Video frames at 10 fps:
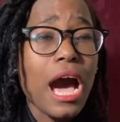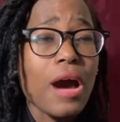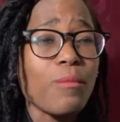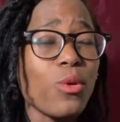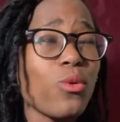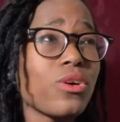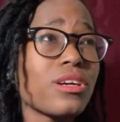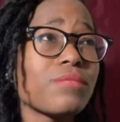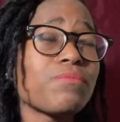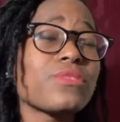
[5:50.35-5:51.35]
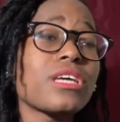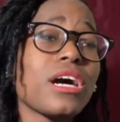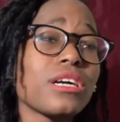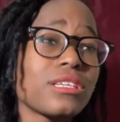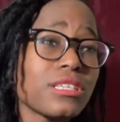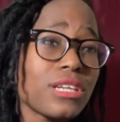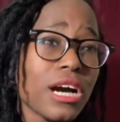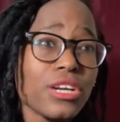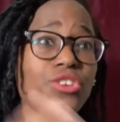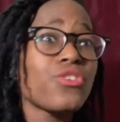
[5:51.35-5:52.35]
or a
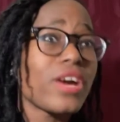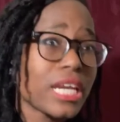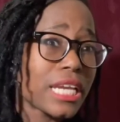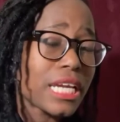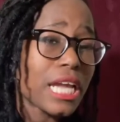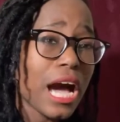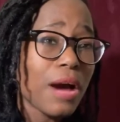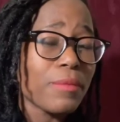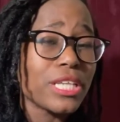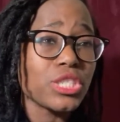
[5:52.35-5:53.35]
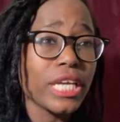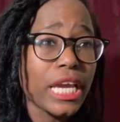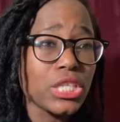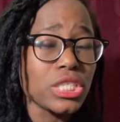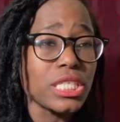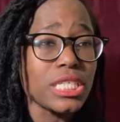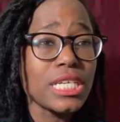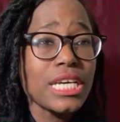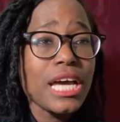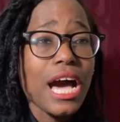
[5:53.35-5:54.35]
accredited education
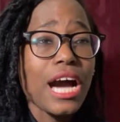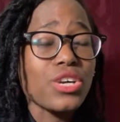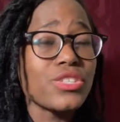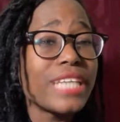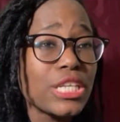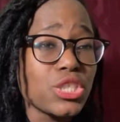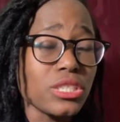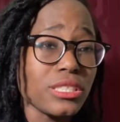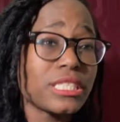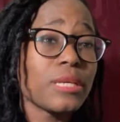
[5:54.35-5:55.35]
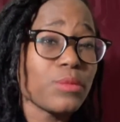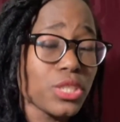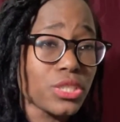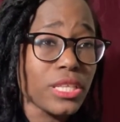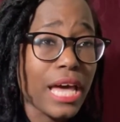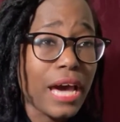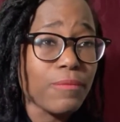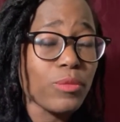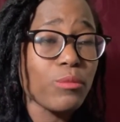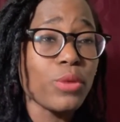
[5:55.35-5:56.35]
credential similar to that.
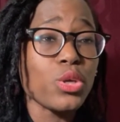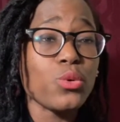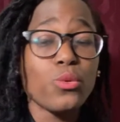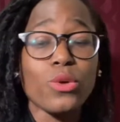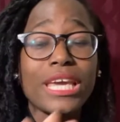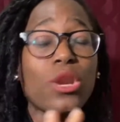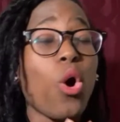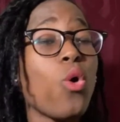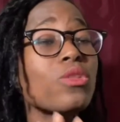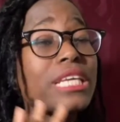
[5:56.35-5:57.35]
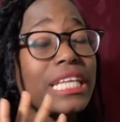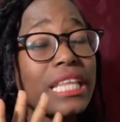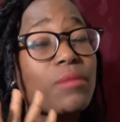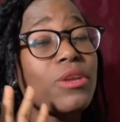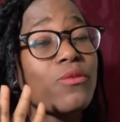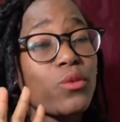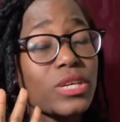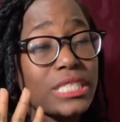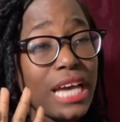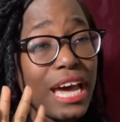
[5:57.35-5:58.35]
But you can only claim it 4
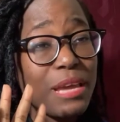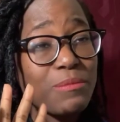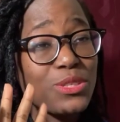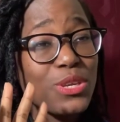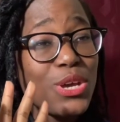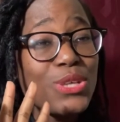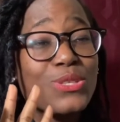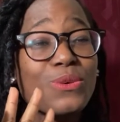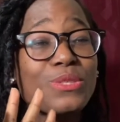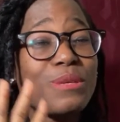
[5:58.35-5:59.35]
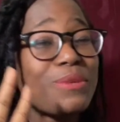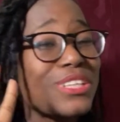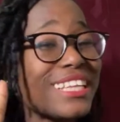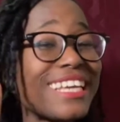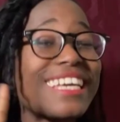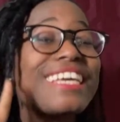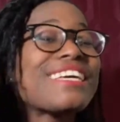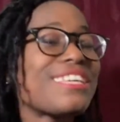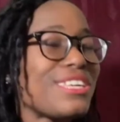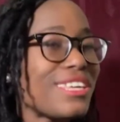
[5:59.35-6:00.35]
times. So typically
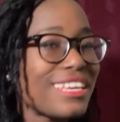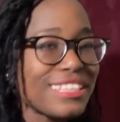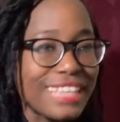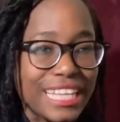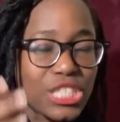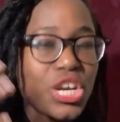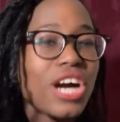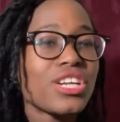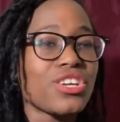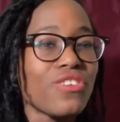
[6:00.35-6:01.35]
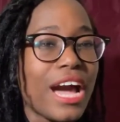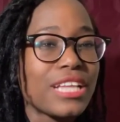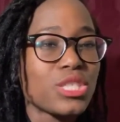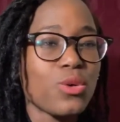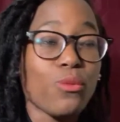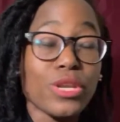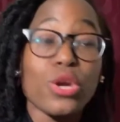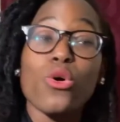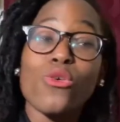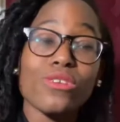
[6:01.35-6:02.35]
that's your undergrad. So when
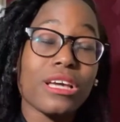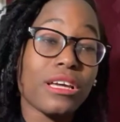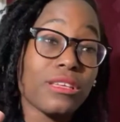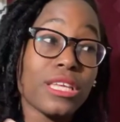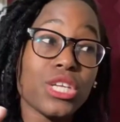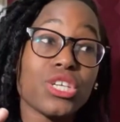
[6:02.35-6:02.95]
you're in your